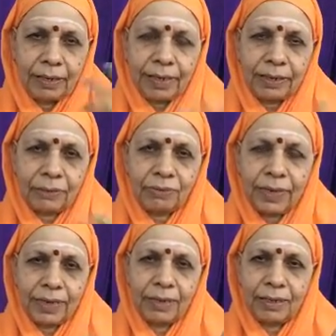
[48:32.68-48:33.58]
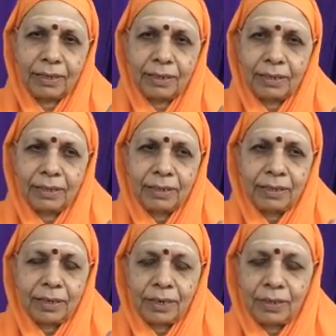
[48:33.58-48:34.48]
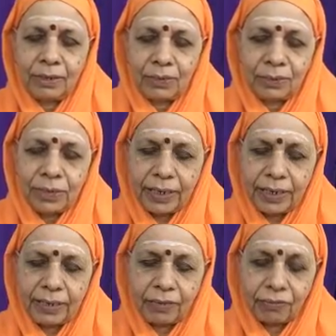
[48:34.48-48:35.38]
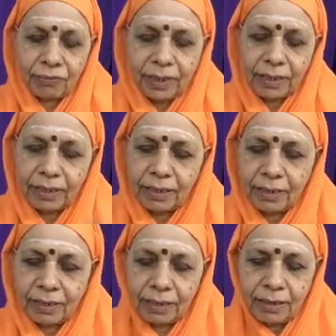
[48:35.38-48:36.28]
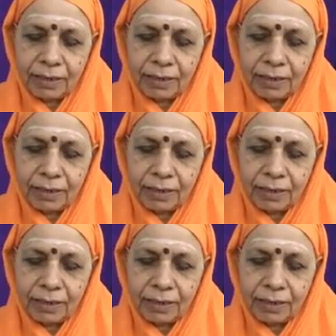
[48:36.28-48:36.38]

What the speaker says: gets fire and you see the fire.